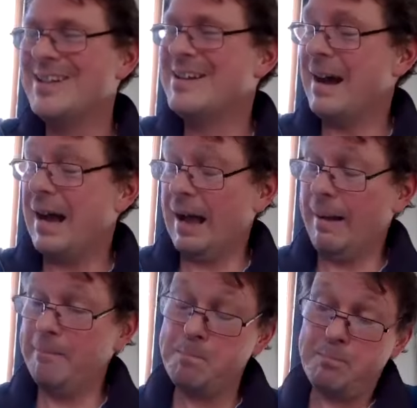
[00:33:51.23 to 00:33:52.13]

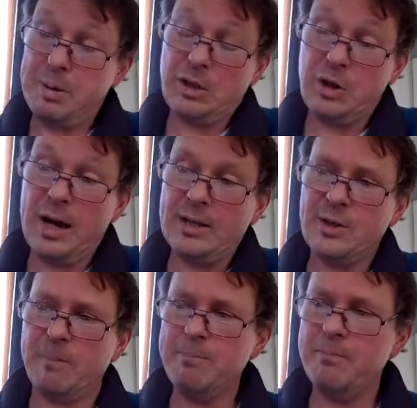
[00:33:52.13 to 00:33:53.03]
But I try and
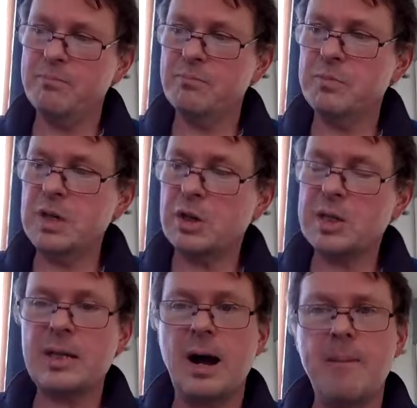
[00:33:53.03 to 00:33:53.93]
sort of, you know,
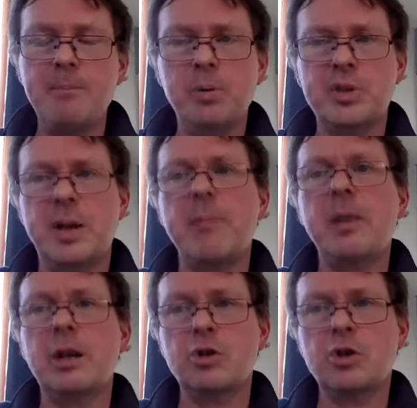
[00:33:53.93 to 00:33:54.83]
sample some of
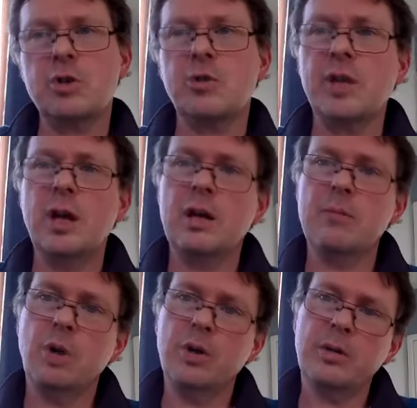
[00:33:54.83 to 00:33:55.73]
the literatures on the early
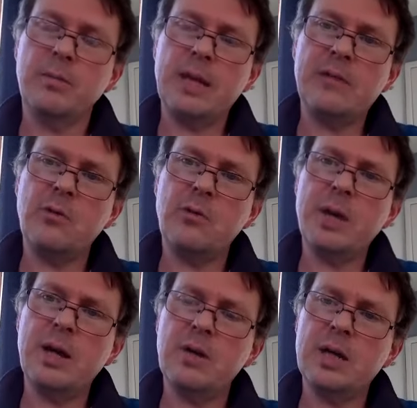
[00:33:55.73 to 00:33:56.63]
modern and medieval
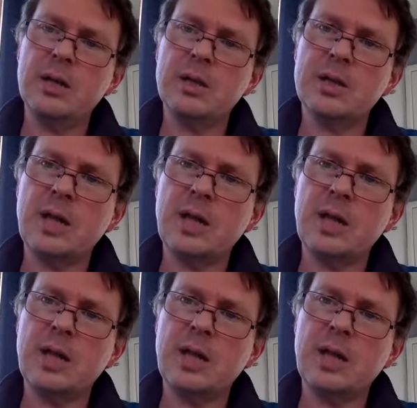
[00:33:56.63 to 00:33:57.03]
periods.